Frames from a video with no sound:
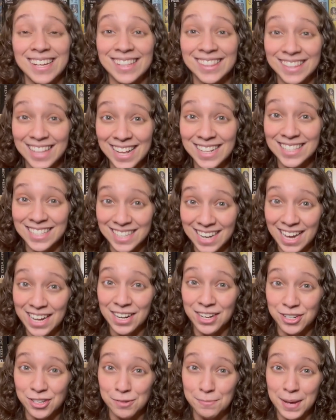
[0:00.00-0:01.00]
That's a
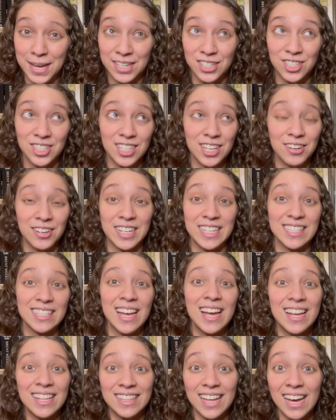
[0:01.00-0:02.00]
900-page series.
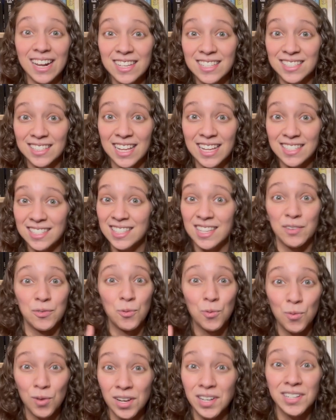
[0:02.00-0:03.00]
That is less than
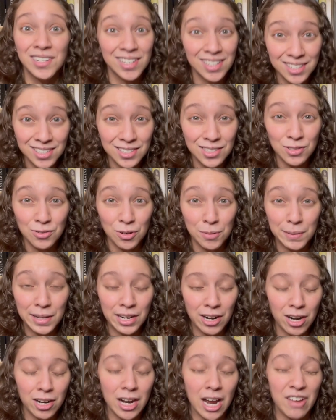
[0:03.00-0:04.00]
one Stormlight
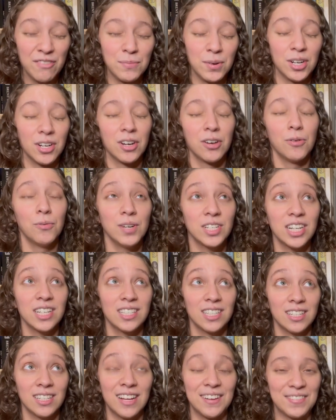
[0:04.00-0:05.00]
Archive book, which I
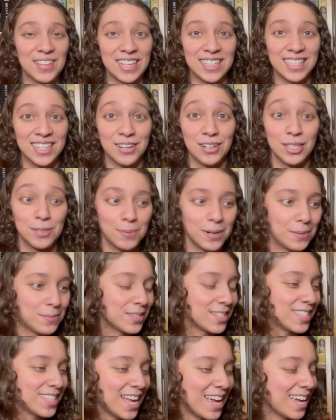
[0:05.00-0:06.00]
still love that series, but I'm
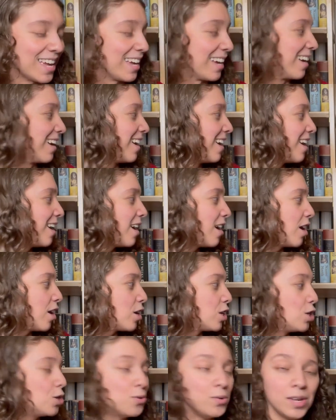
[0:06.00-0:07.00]
just saying,
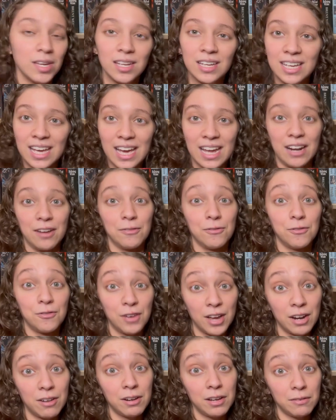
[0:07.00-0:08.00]
you can get a
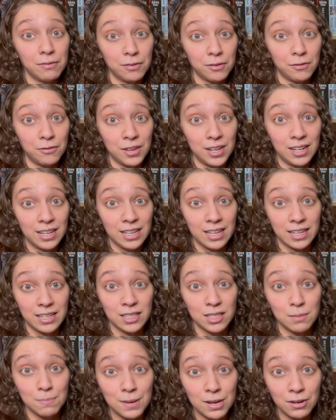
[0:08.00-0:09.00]
very fulfilling
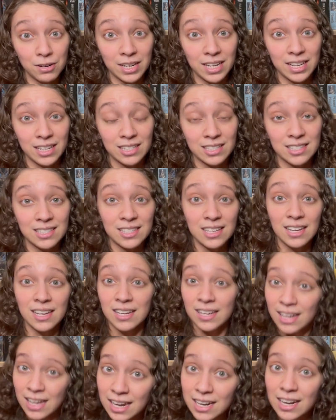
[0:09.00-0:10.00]
experience
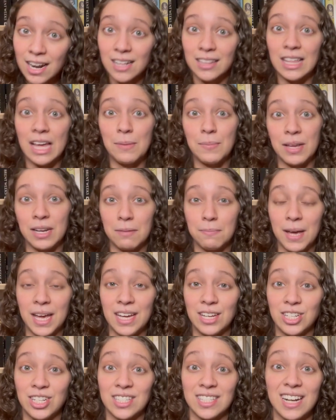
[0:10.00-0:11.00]
in not that many
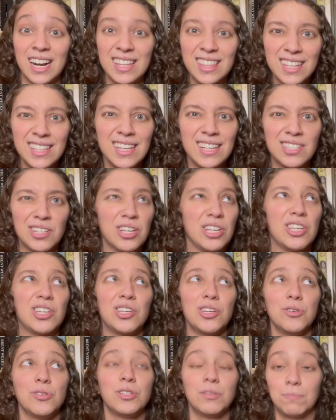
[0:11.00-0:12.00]
pages, and I think that's a
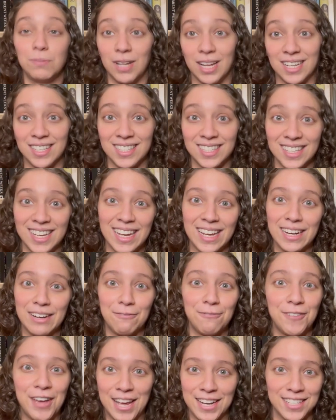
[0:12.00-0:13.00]
huge plus in
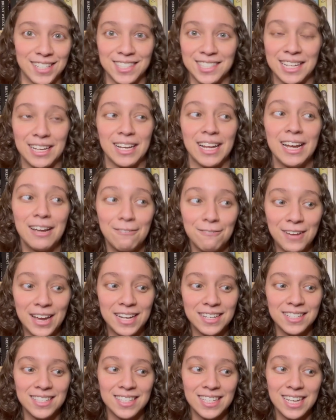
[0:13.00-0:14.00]
fantasy. Like,
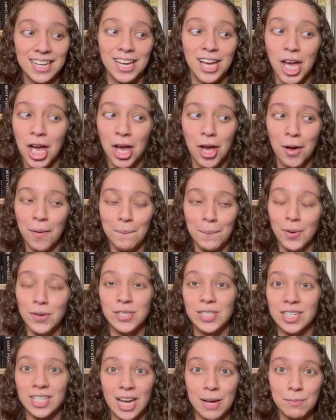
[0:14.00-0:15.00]
fantasy, most
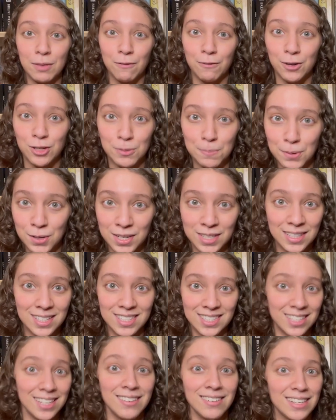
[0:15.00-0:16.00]
of the time the first book in the
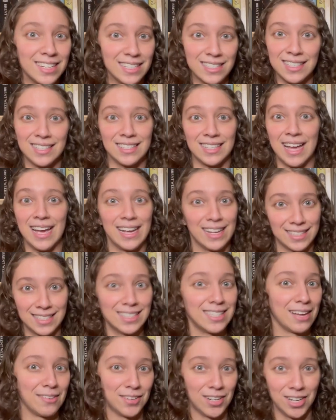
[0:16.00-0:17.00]
series is like
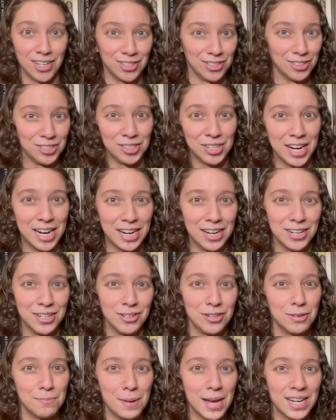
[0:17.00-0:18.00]
700 or
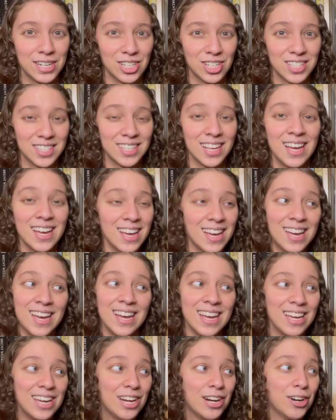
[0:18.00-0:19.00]
800 pages.
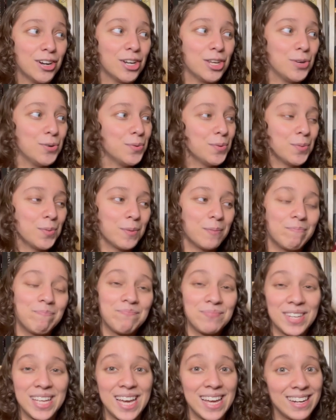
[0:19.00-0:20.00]
Here you
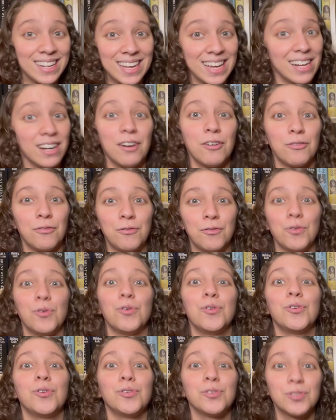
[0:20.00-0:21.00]
can get a
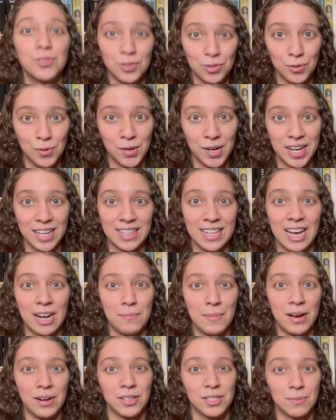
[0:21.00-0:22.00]
full story in that
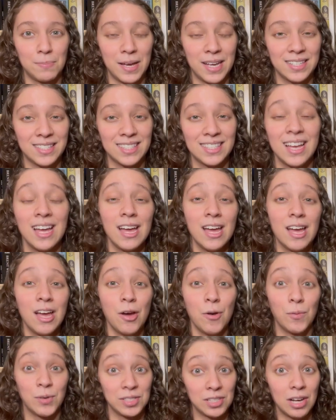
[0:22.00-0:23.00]
amount of space.
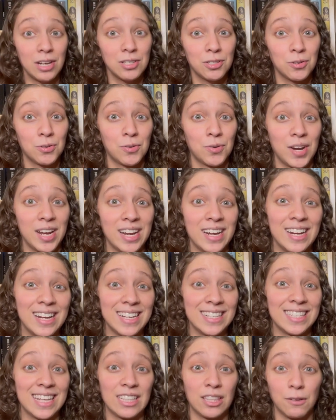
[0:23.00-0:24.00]
What's also great
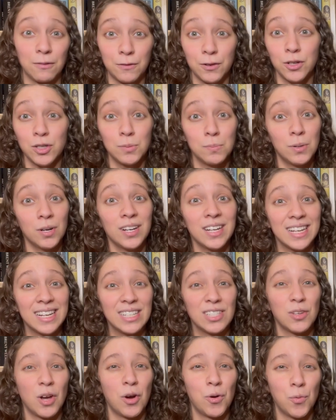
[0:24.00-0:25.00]
is that the first book
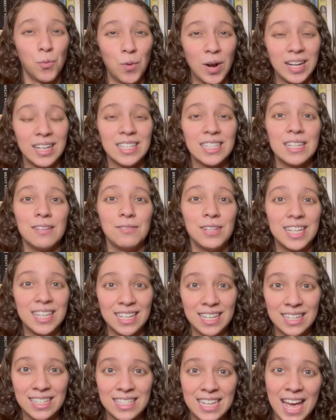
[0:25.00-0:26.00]
is a relatively
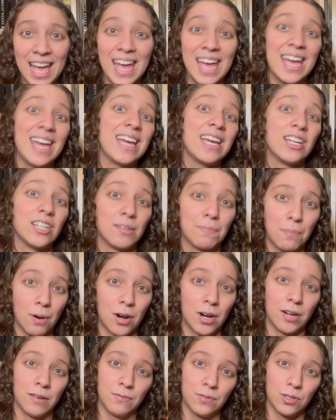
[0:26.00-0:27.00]
contained
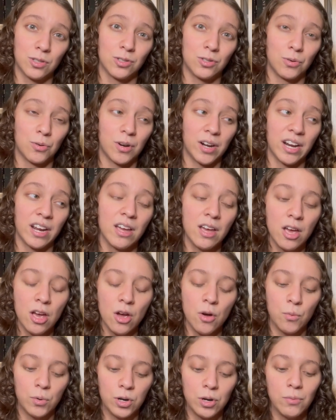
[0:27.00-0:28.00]
part of the story.
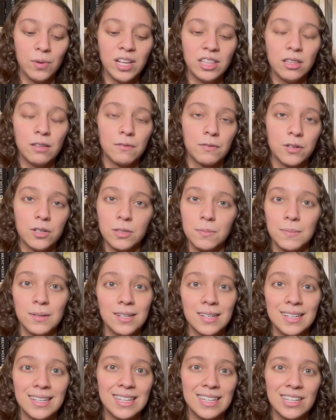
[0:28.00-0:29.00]
When you read the first
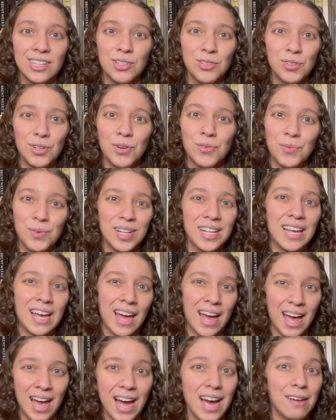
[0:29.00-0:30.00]
book, you don't really
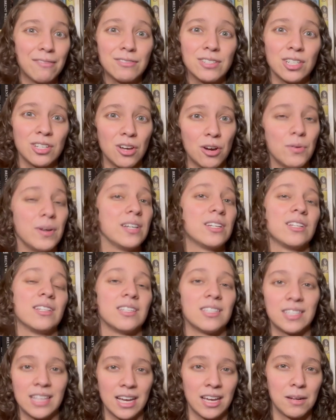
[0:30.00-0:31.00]
have to go into the
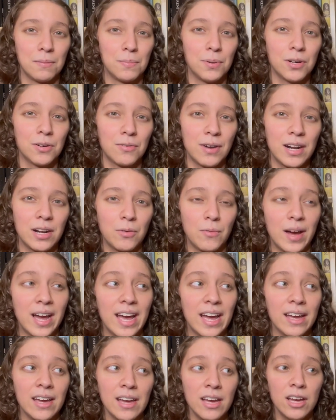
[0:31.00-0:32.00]
second book right
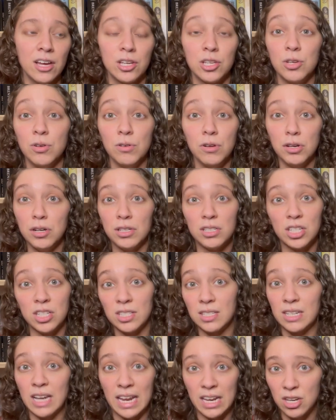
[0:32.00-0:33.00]
away. You could
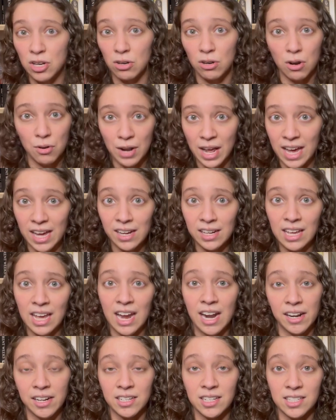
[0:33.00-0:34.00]
just, in your own
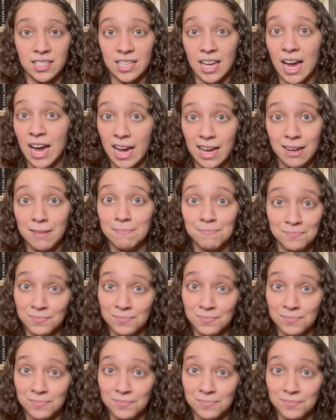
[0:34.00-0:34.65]
headcanon, decide